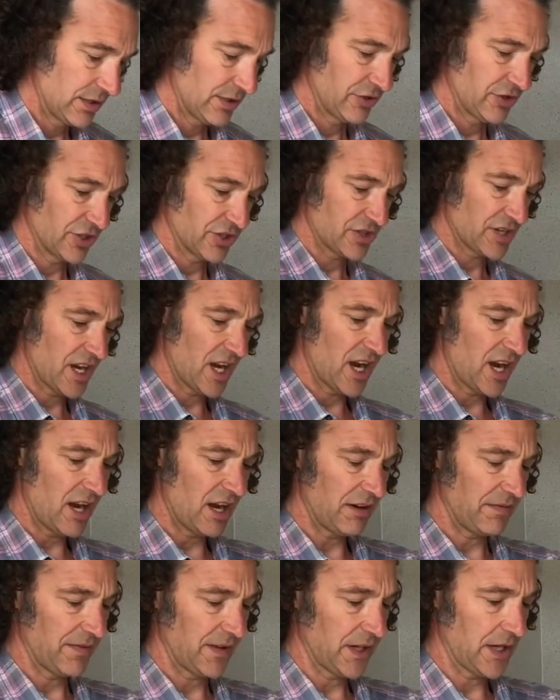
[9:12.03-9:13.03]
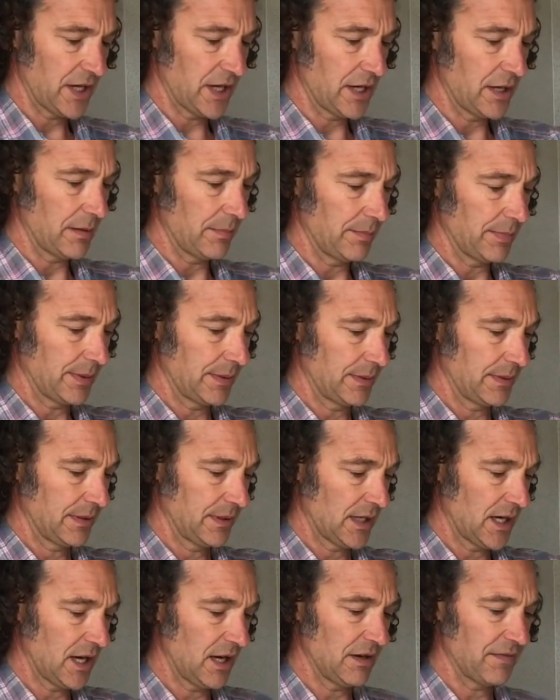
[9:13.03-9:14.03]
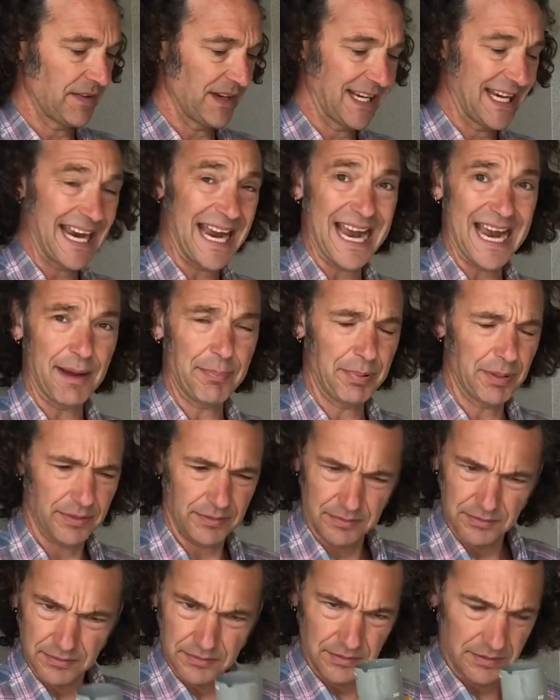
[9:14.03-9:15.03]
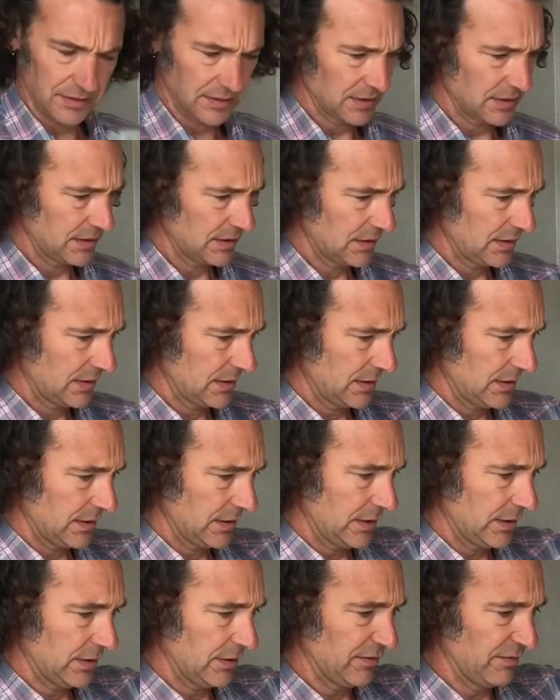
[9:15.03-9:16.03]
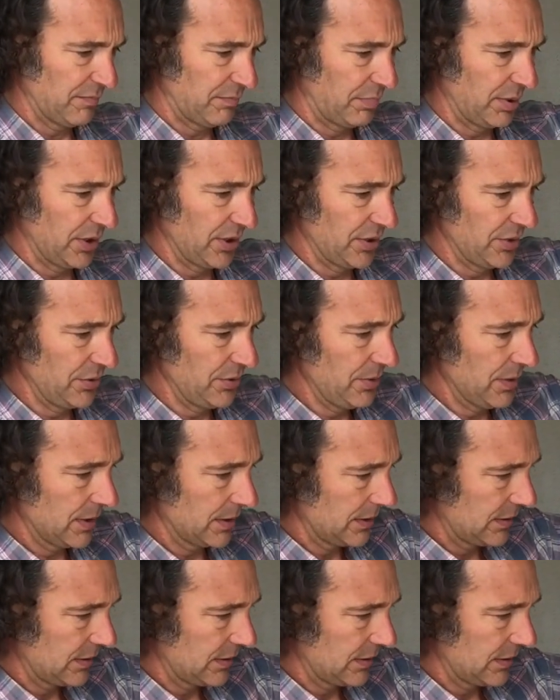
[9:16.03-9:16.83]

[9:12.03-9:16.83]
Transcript: just half a cap of blue